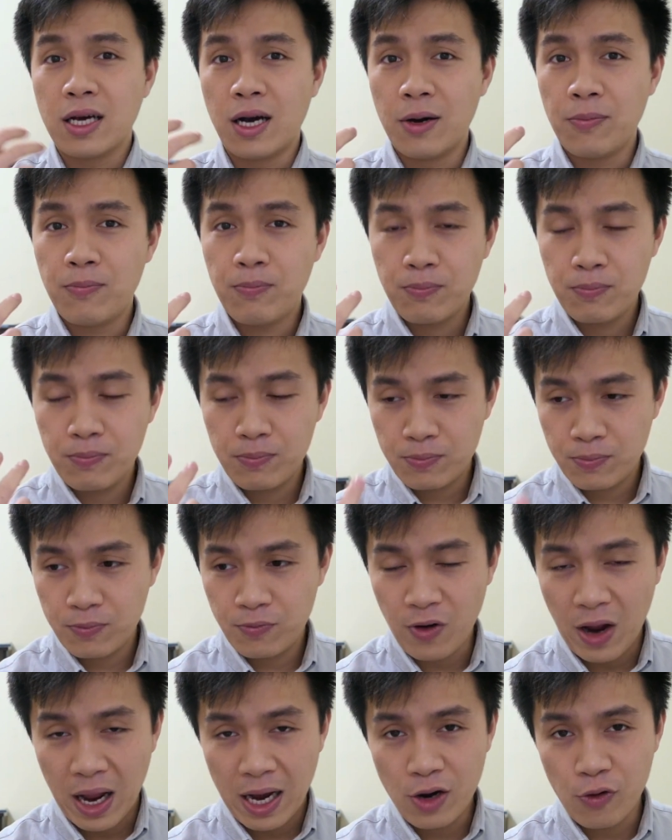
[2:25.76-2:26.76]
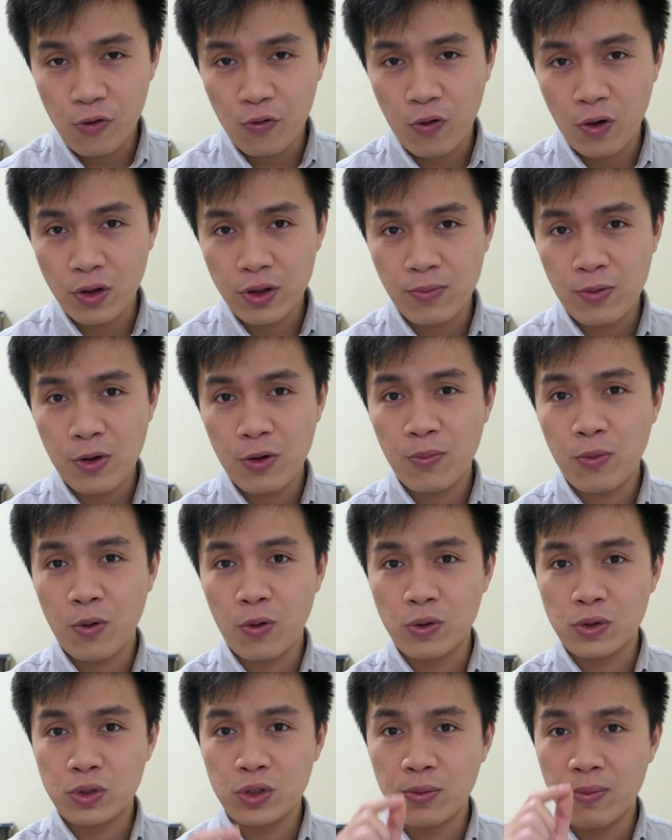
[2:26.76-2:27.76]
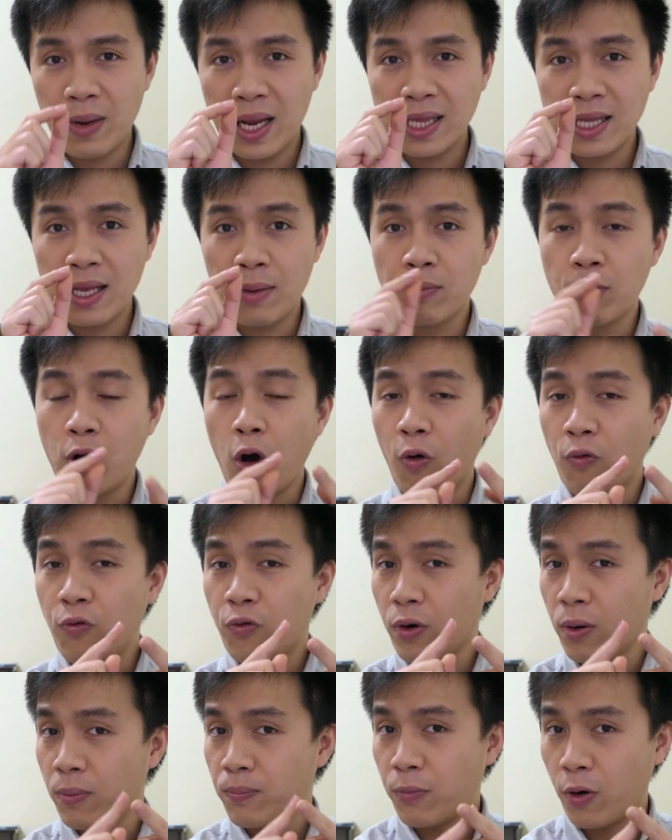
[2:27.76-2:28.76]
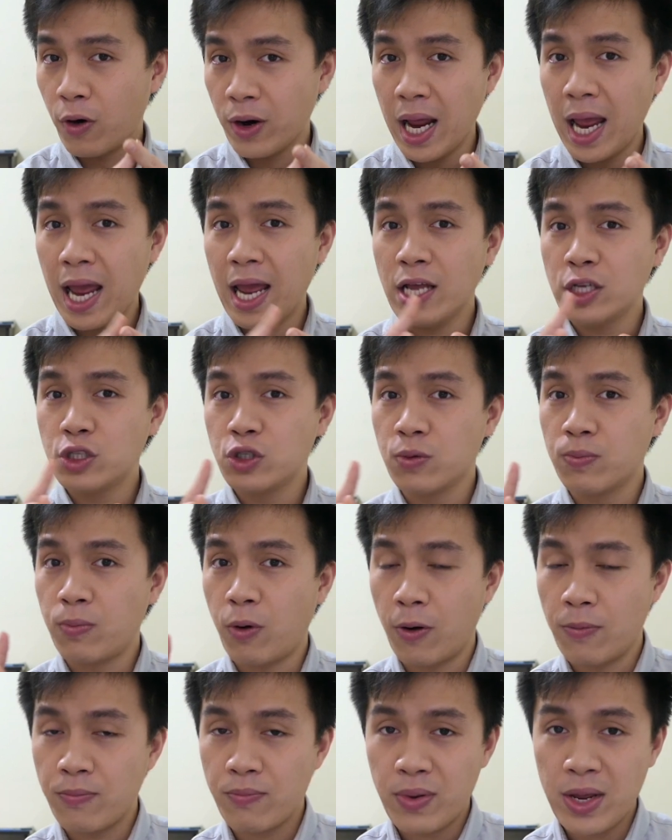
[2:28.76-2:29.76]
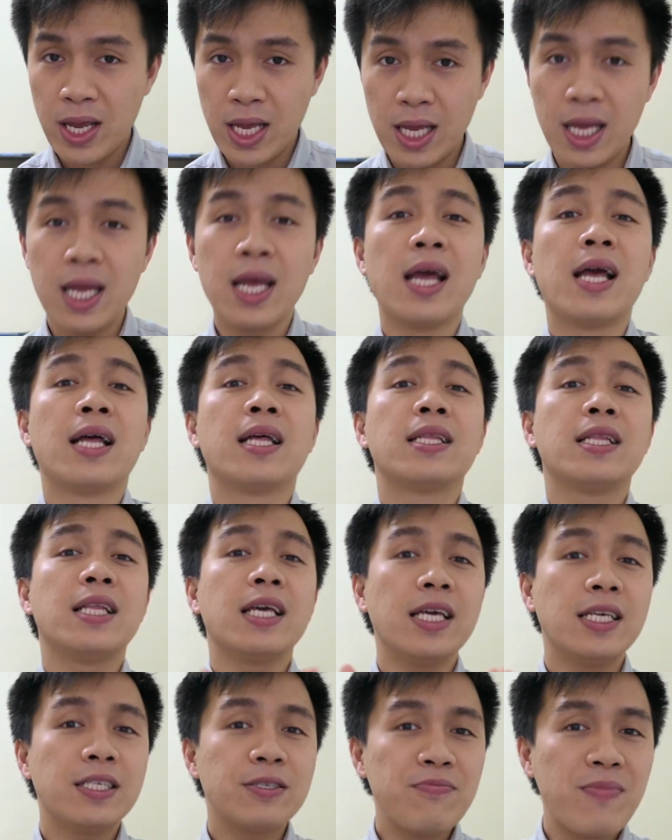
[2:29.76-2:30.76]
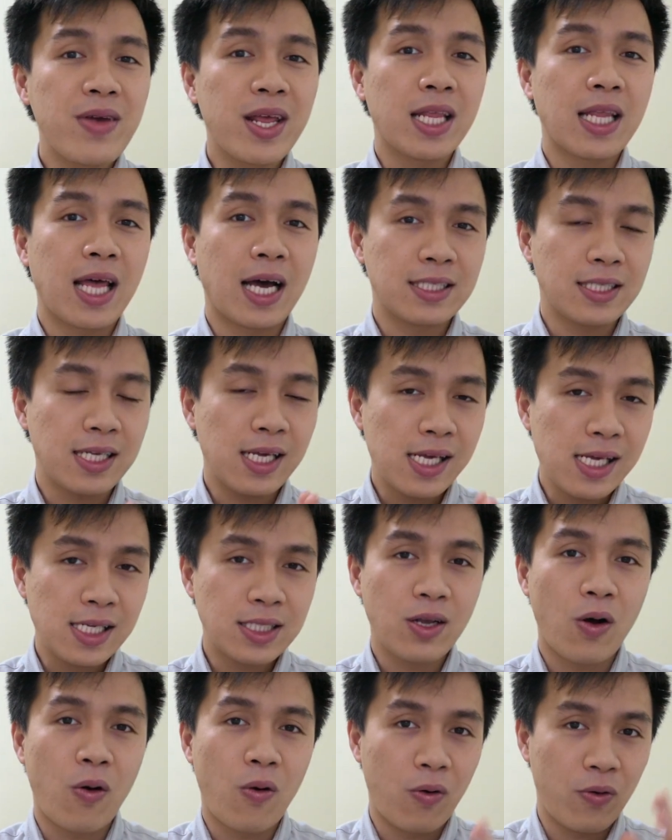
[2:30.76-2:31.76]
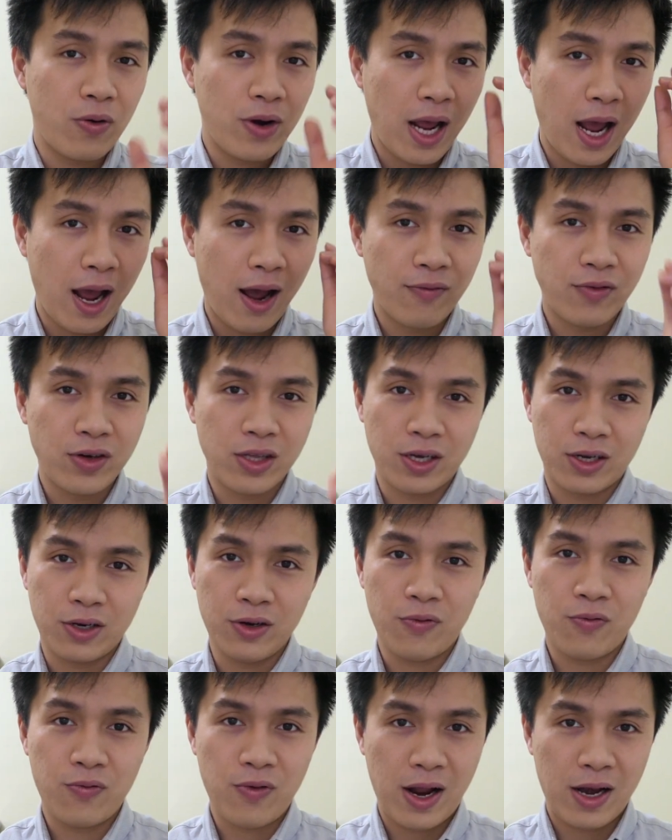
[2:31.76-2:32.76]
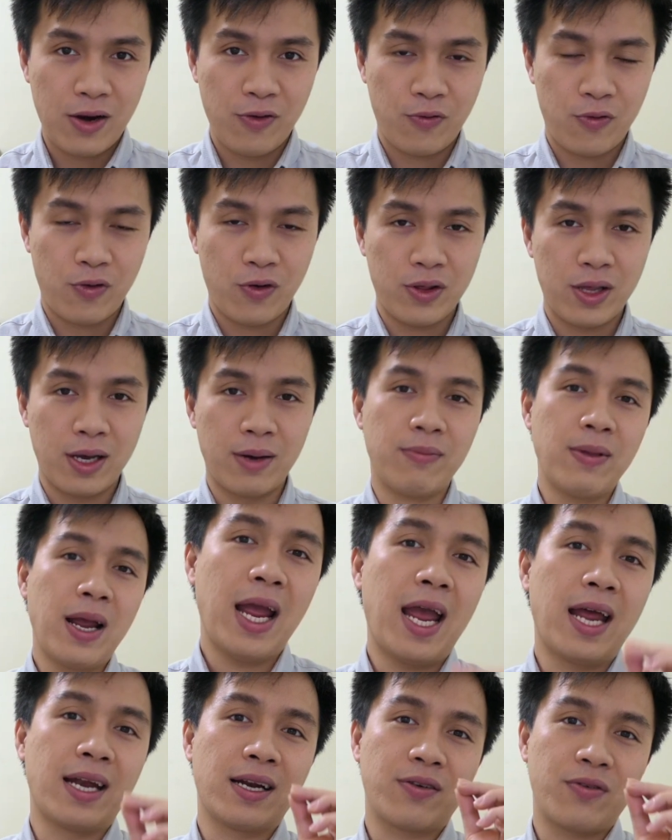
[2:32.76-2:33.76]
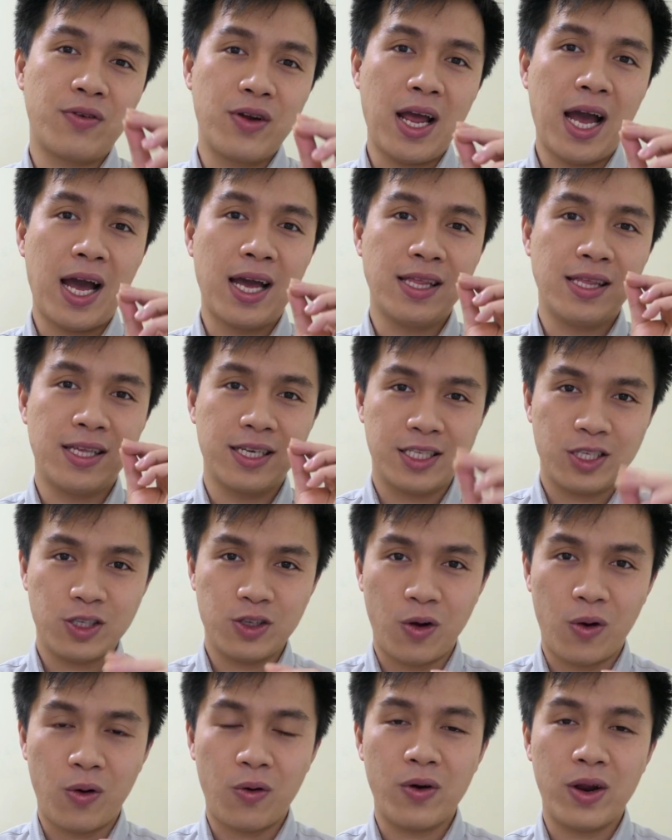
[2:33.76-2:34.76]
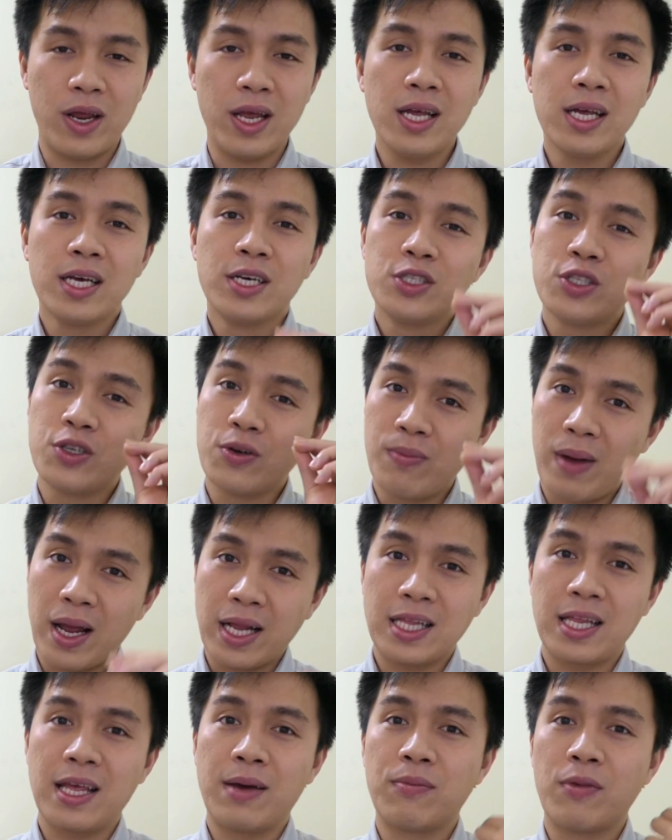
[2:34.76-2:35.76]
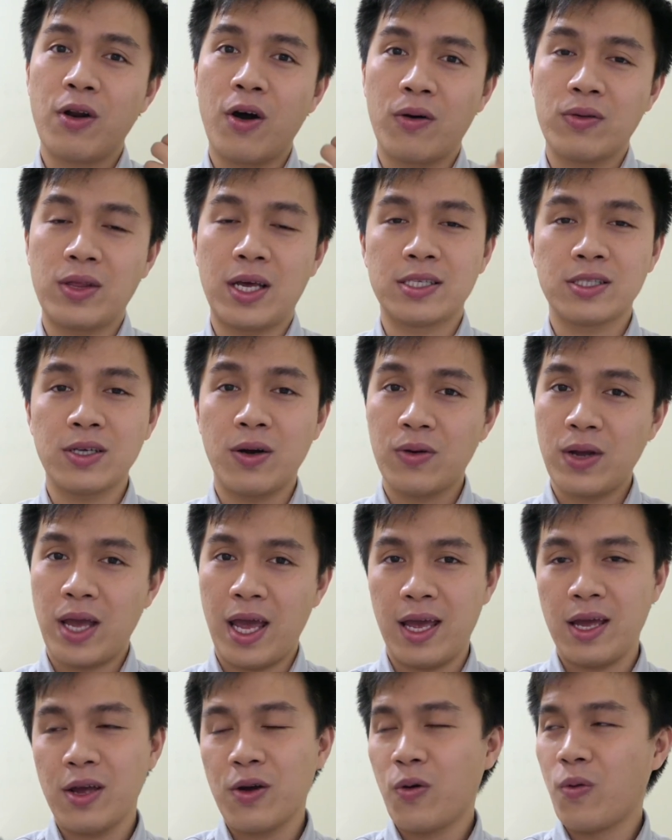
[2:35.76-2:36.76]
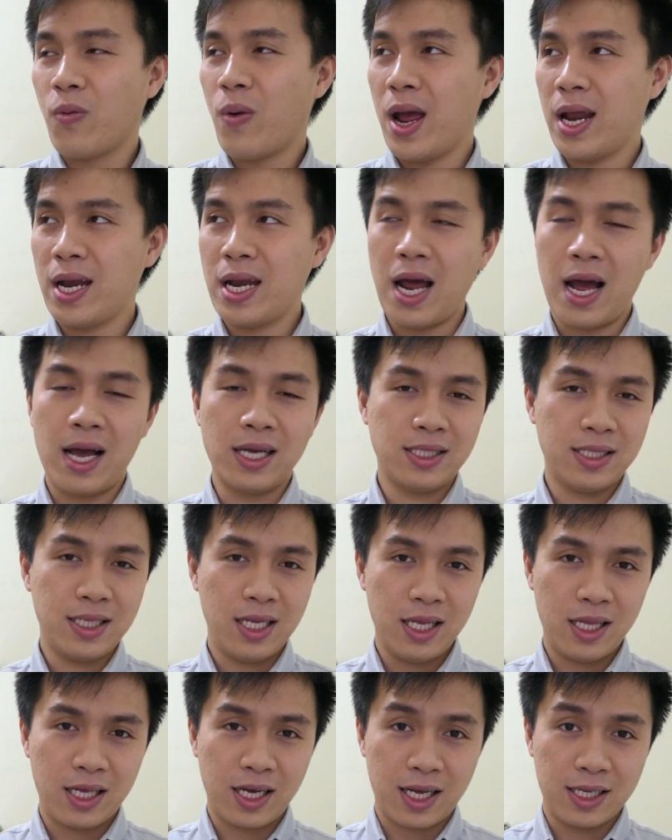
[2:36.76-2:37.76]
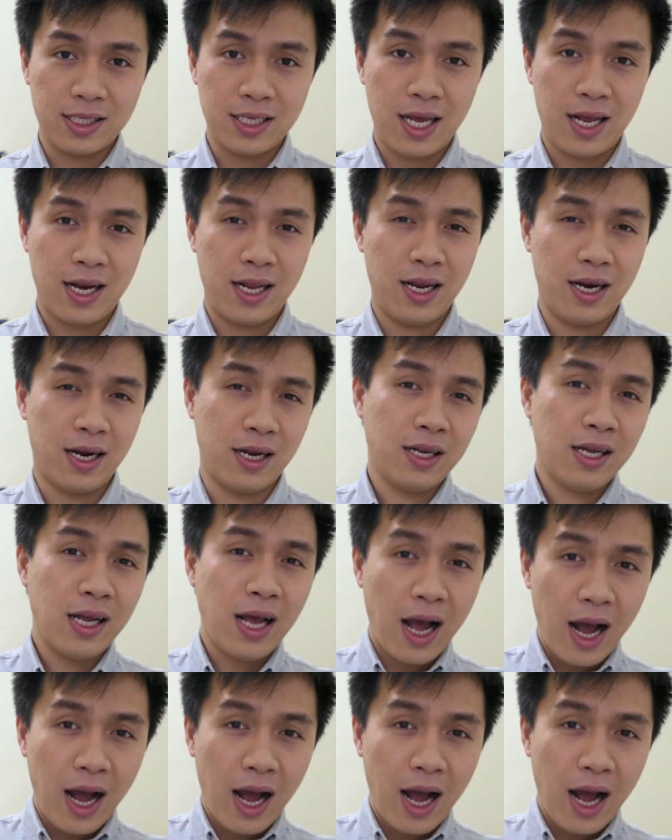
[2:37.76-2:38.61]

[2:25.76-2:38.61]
a value for the people to make them go from point A to point B, it means that it already have a good value for them and create the story to make them know that okay, when I see the content here,